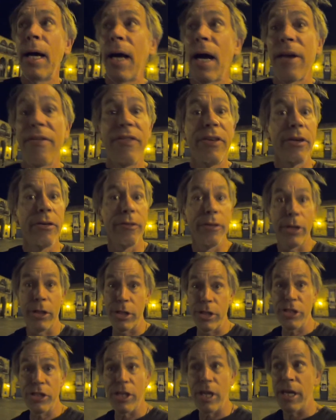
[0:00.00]
I feel very
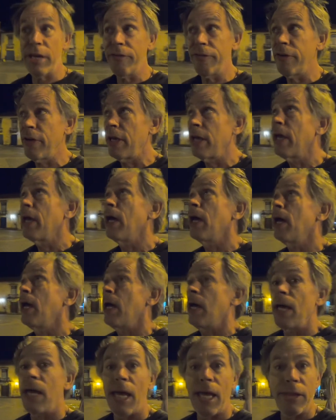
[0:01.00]
safe,
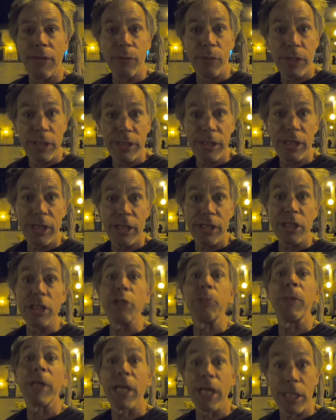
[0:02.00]
and the reason is
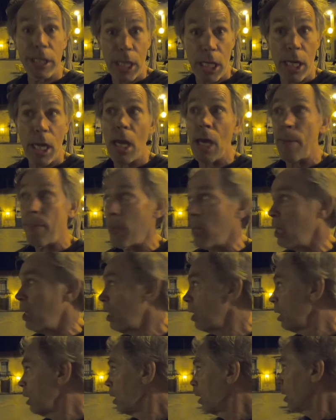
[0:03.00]
because I am.
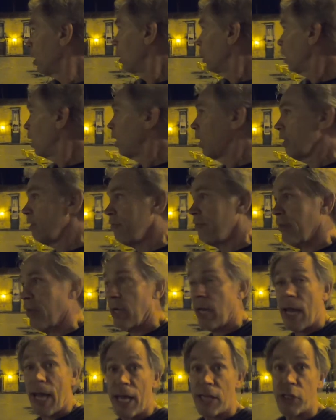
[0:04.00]
I've
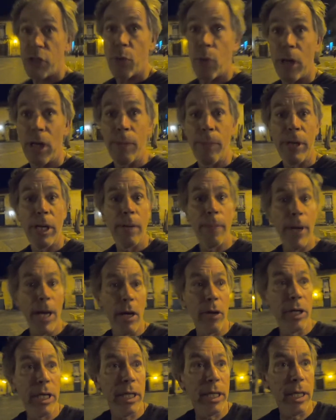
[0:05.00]
asked quite a bit
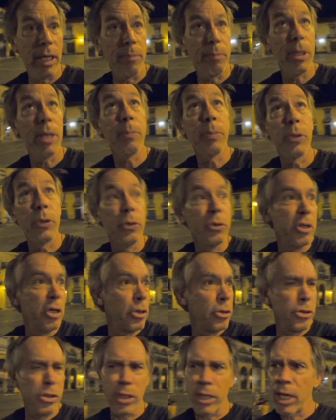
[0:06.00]
about it, and people who know
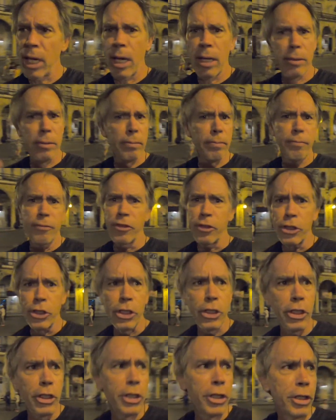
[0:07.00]
say, for
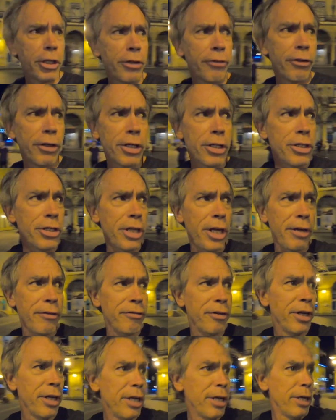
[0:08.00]
sure, you're very safe.
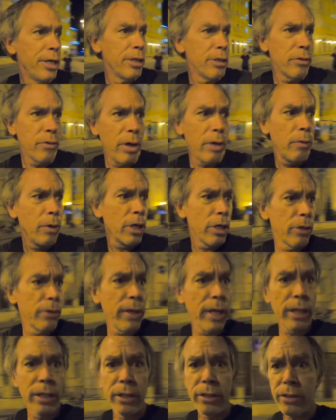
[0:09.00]
So I wander
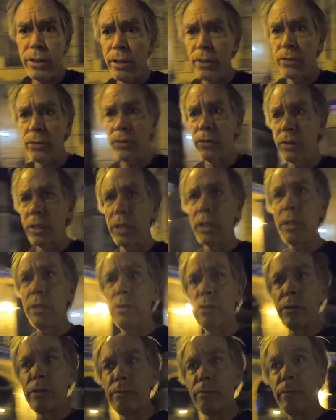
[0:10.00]
around, you see these little kids
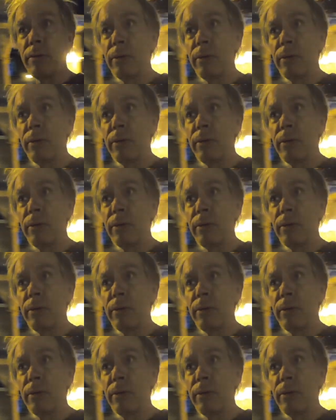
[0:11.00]
and